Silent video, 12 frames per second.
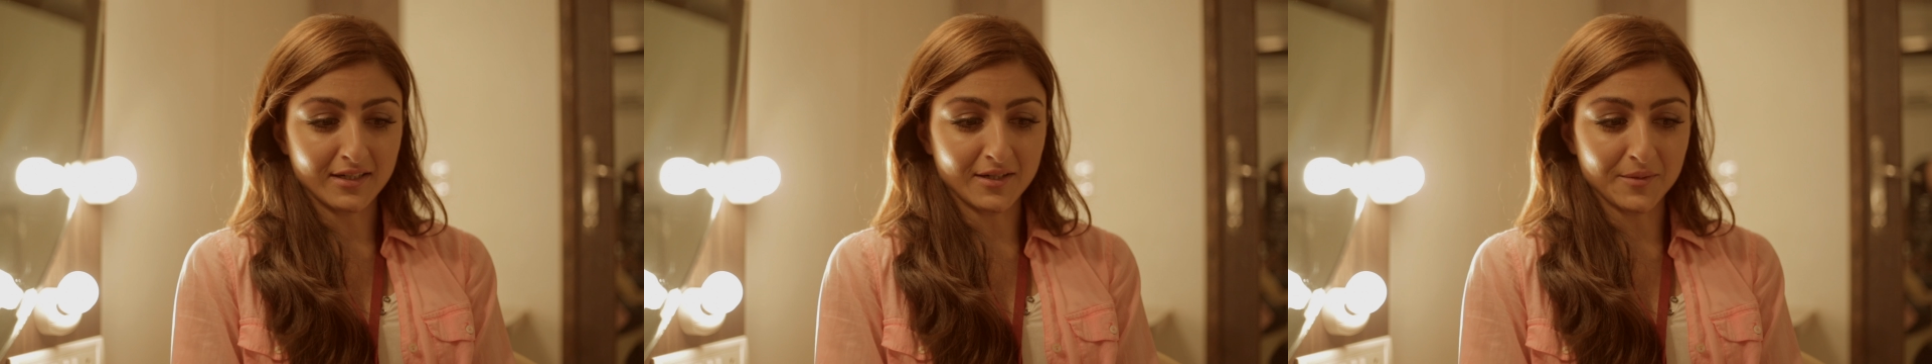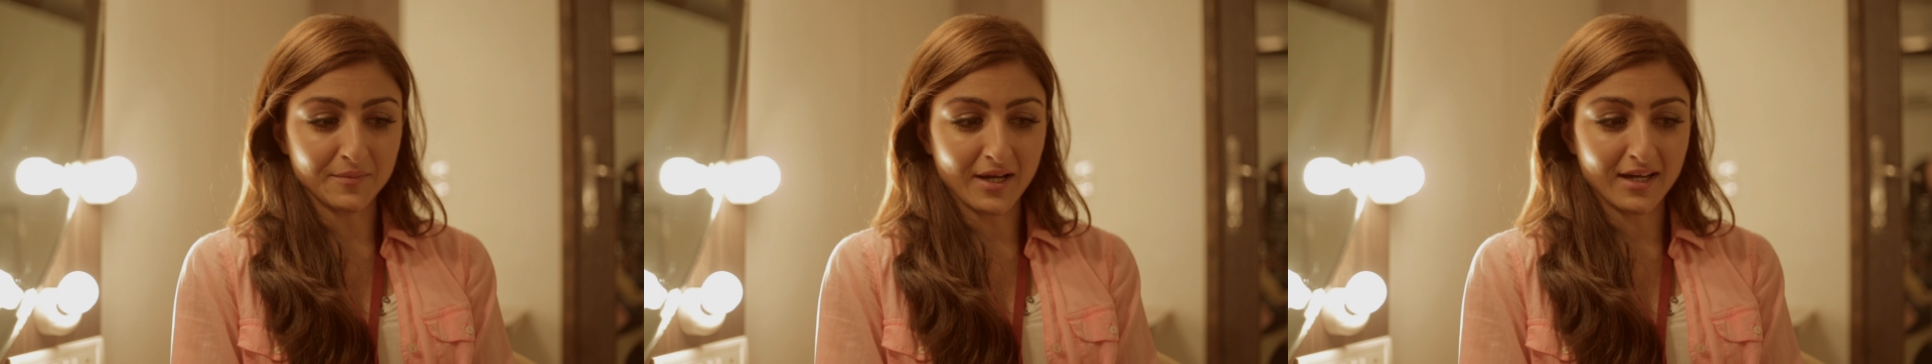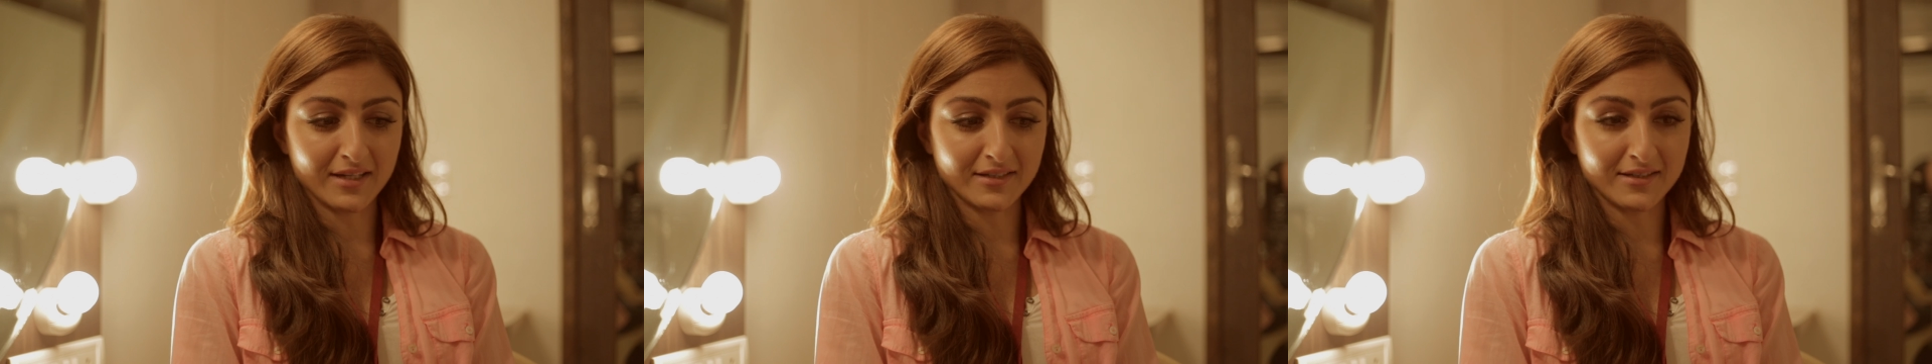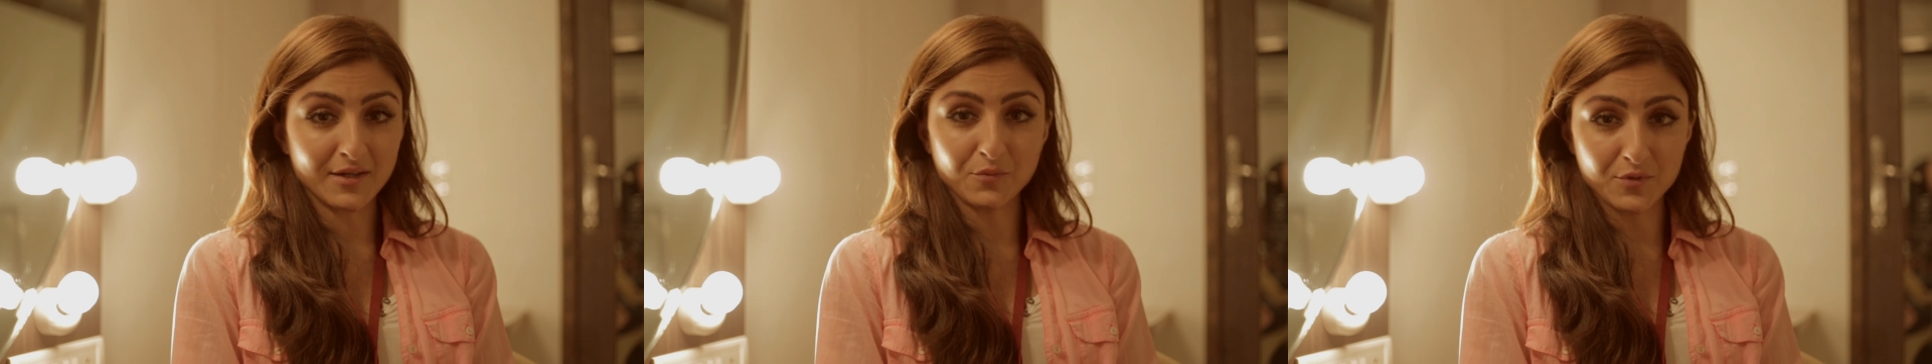Um,
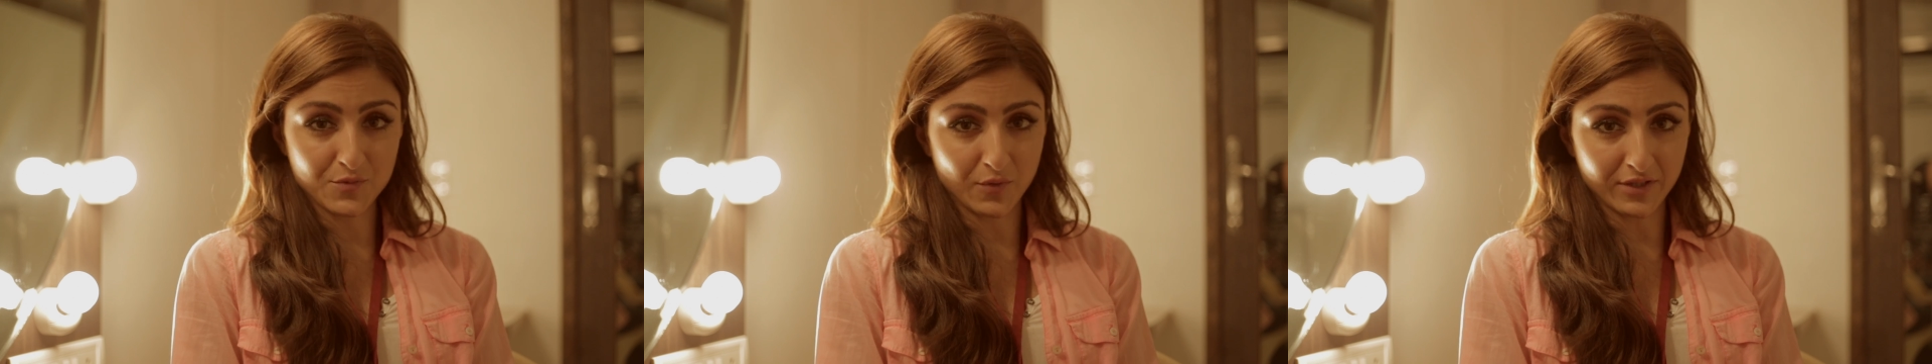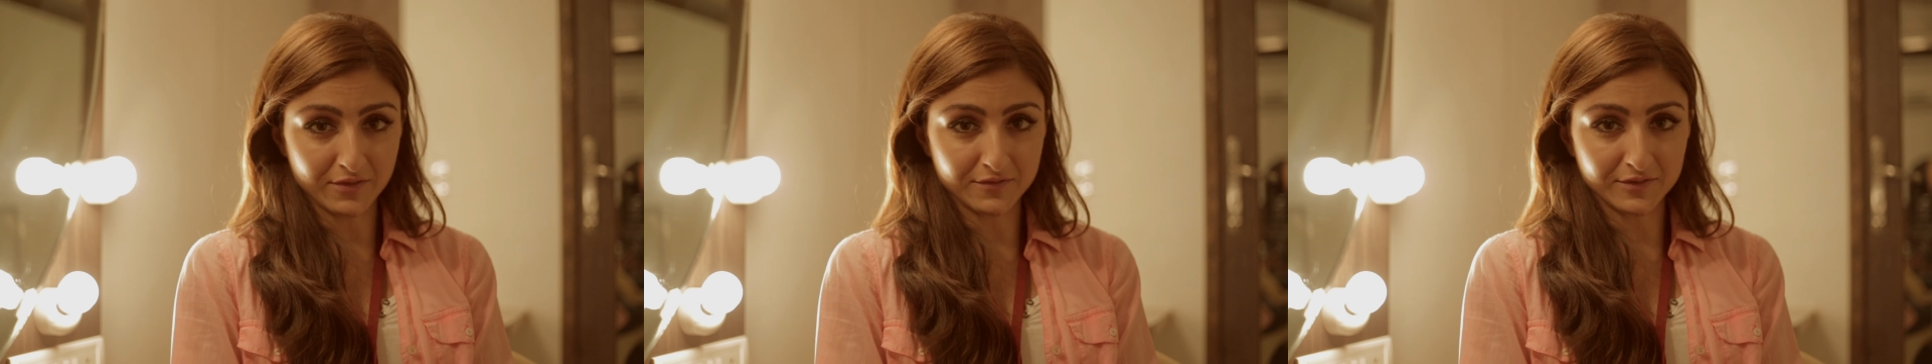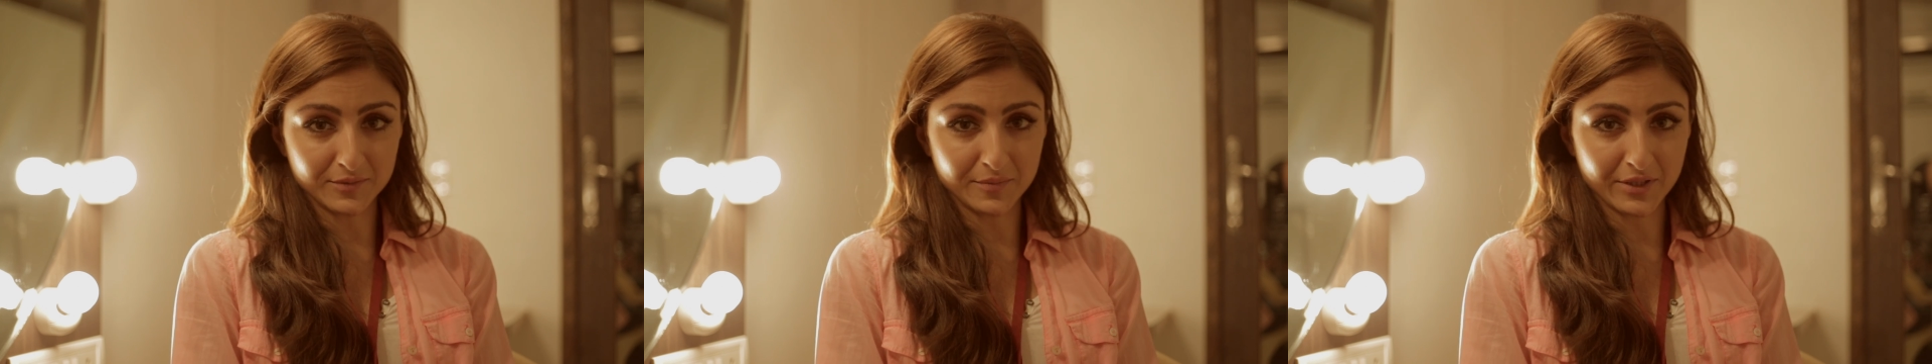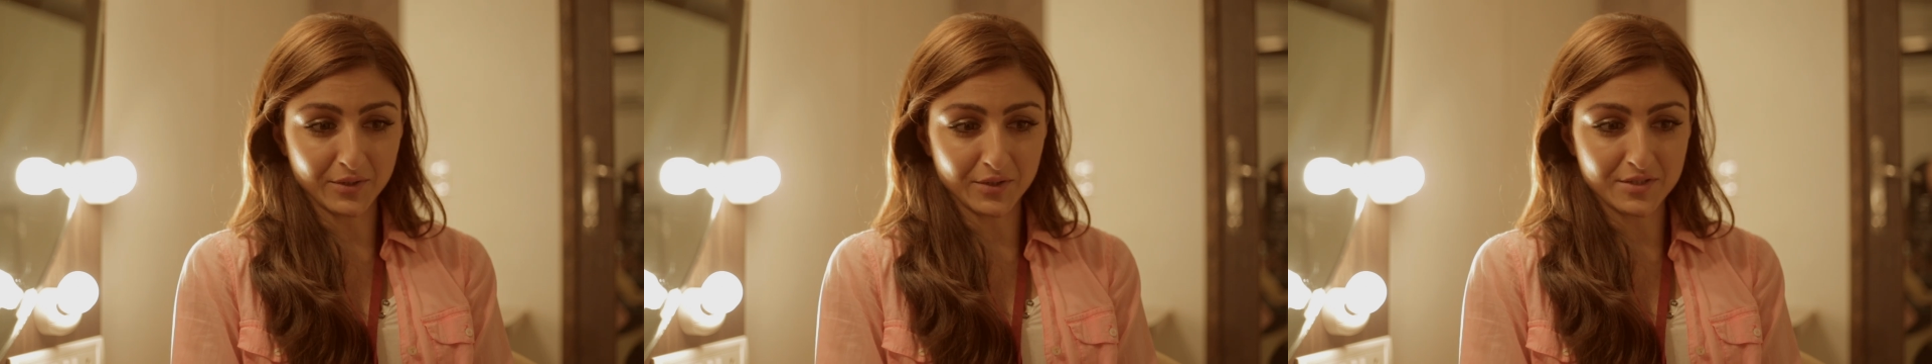and that was wonderful
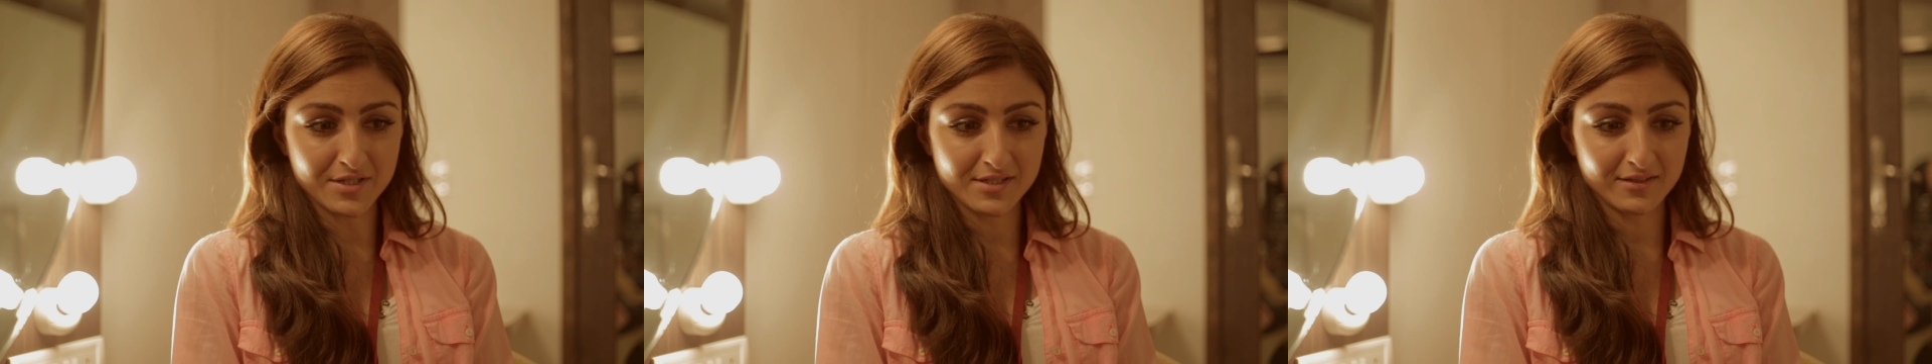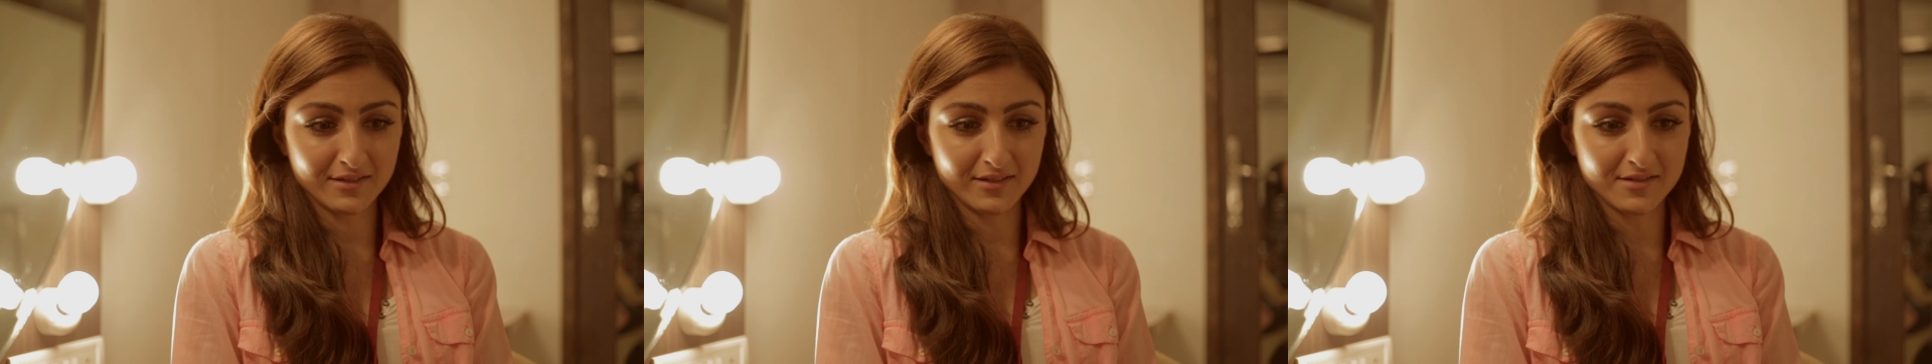because